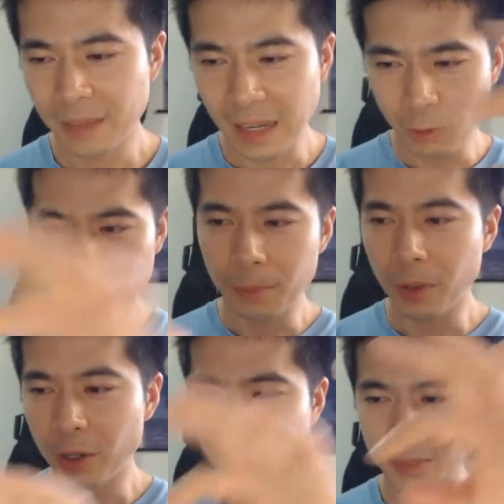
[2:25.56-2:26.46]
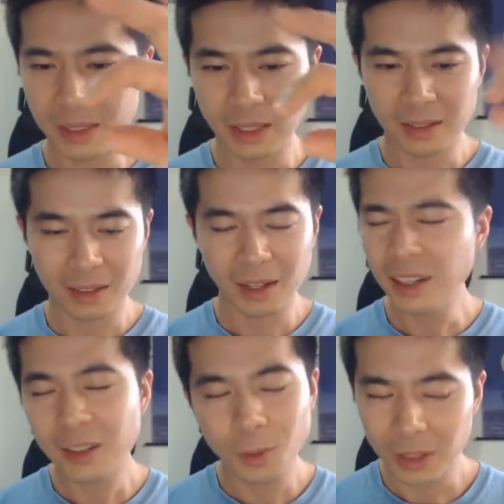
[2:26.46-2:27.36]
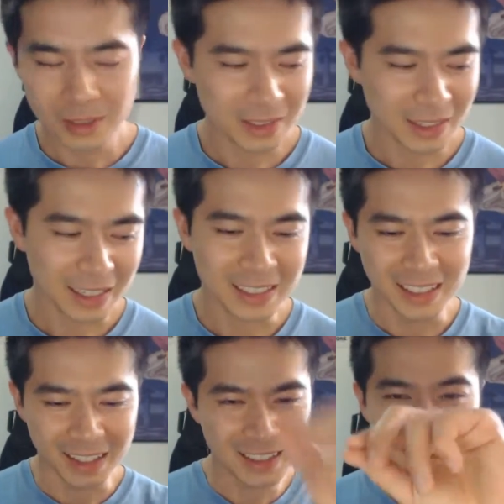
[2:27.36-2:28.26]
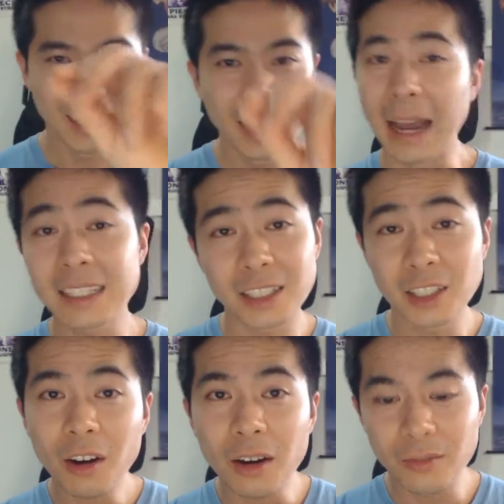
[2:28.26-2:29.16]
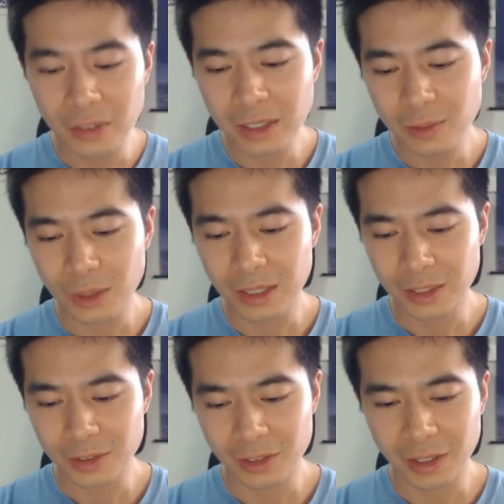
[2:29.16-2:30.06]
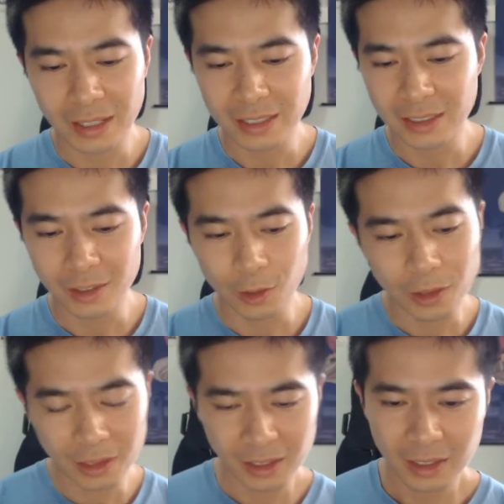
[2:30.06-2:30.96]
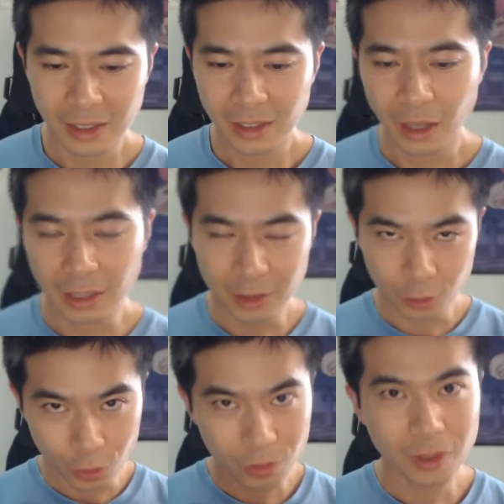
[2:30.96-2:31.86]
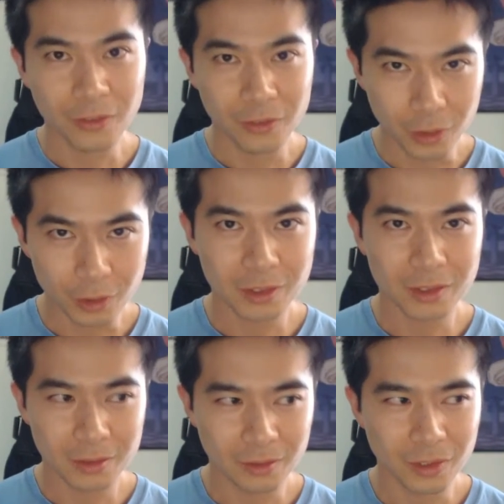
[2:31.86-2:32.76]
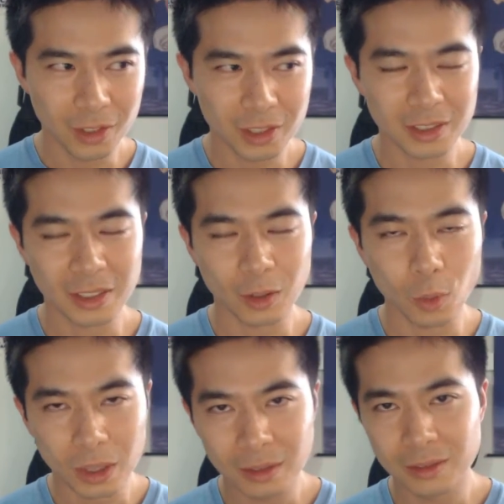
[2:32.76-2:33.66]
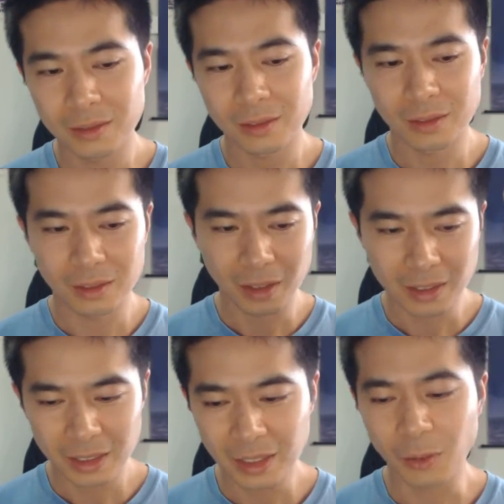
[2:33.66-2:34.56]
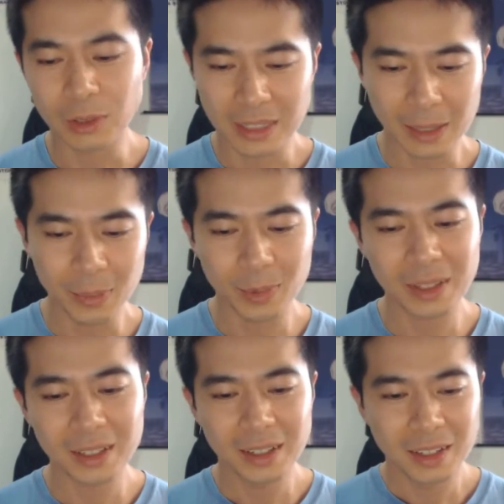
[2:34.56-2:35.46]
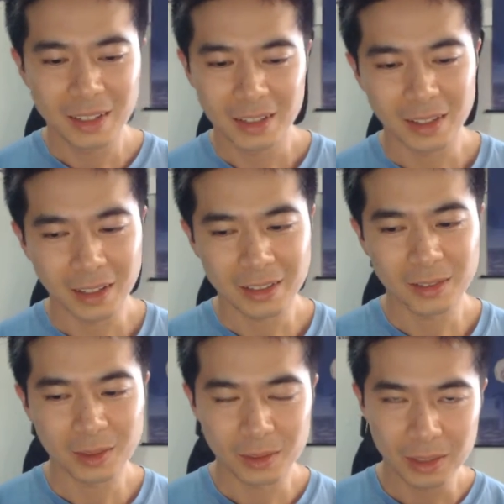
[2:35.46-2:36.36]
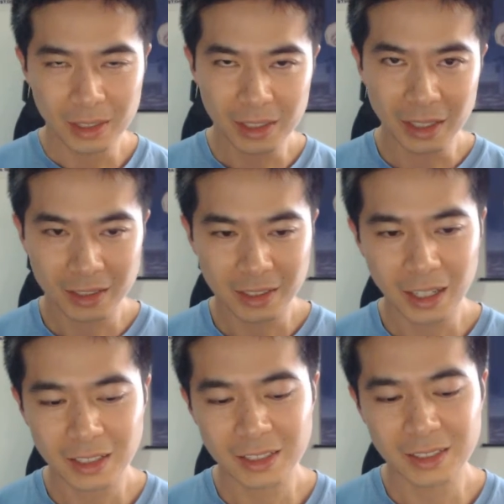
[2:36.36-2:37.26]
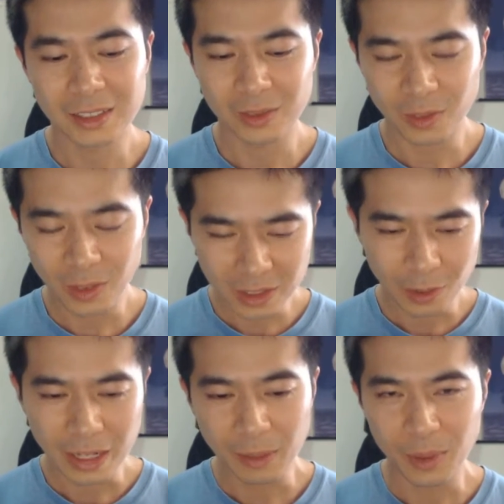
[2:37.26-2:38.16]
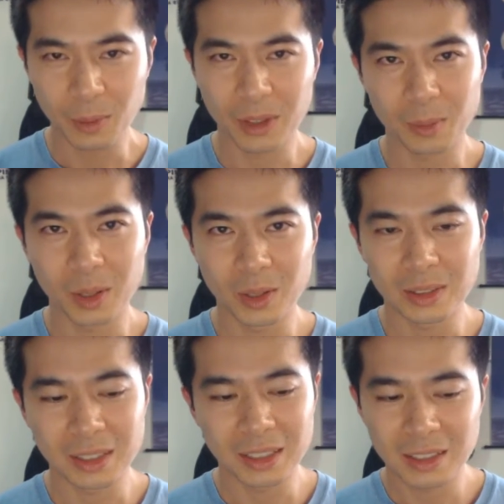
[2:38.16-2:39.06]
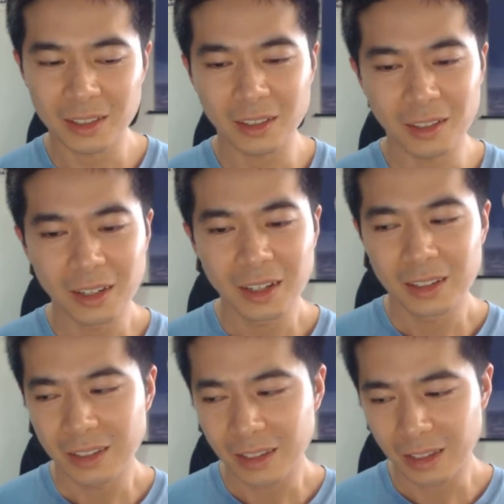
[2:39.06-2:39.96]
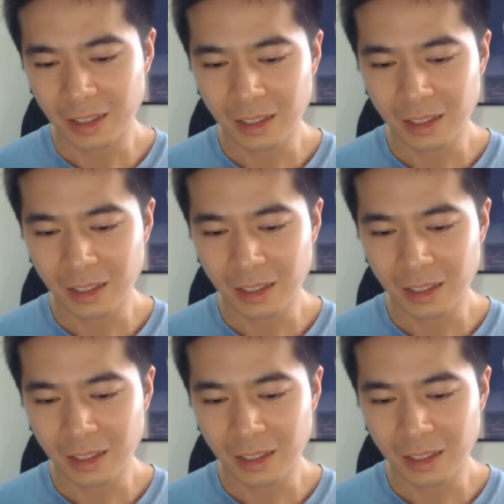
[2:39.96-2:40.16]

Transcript: had one pose, but then I don't know what I did actually. No, for this one I drew a few versions. Like one I wasn't happy with it. I just did another sketch, wasn't quite happy with the pose, and then so the